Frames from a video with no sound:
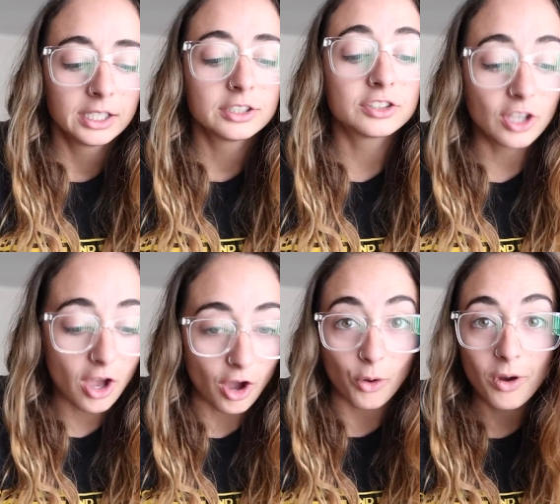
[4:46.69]

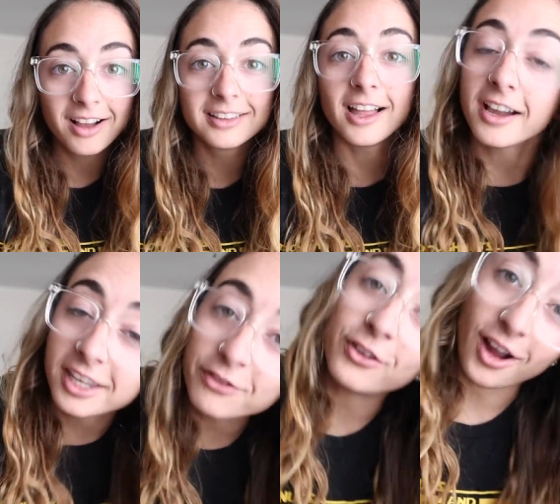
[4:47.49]
So
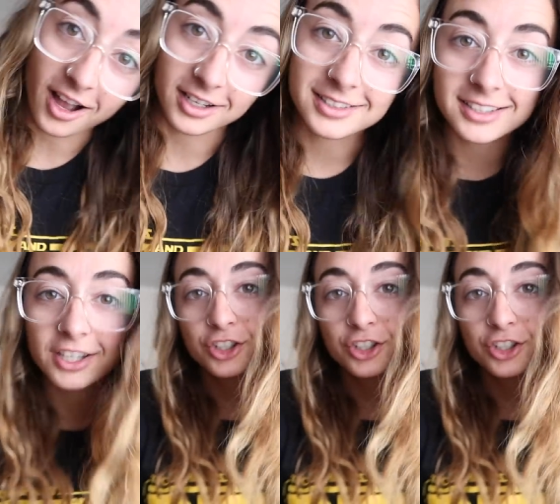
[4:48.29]
lucky for us,